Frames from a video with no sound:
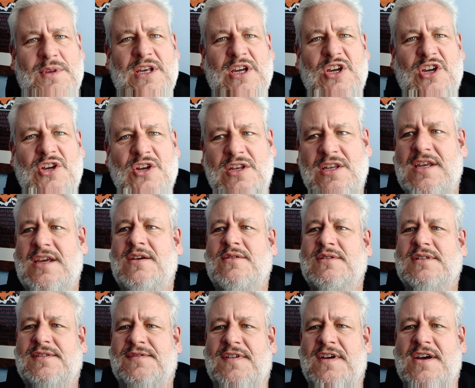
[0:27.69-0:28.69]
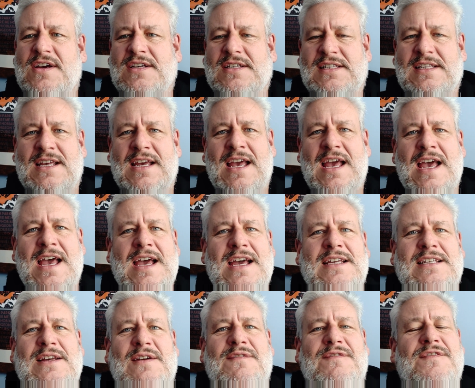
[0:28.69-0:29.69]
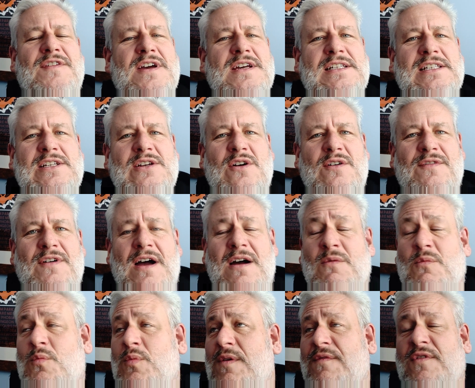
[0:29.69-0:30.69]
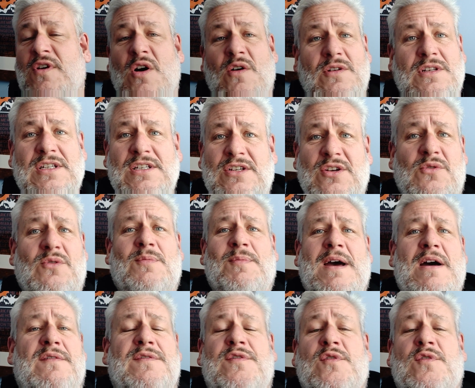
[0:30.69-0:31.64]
with the good news first. So first off, we've got to talk about